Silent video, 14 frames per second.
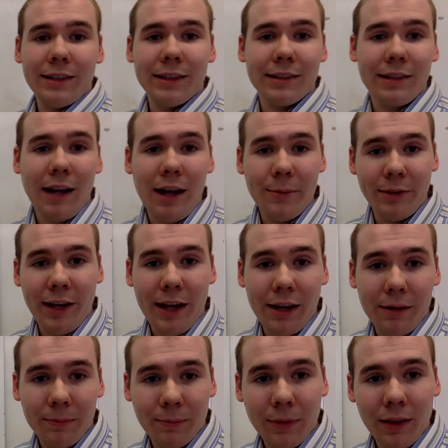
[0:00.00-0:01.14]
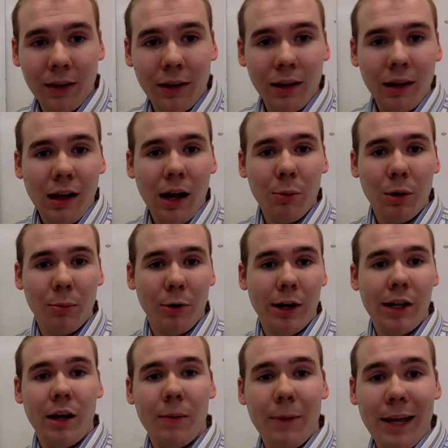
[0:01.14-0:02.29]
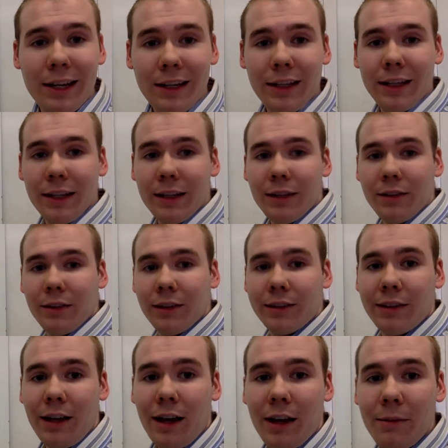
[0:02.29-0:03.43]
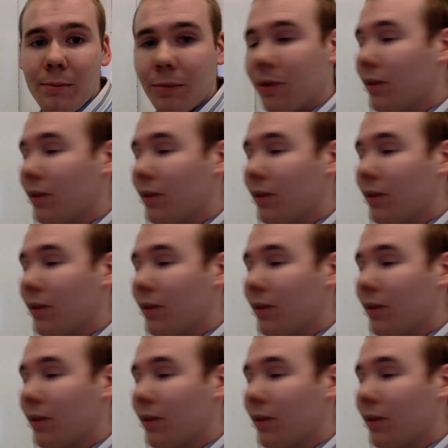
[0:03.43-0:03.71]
6 times 8. I'm going to break up 8 again. This time,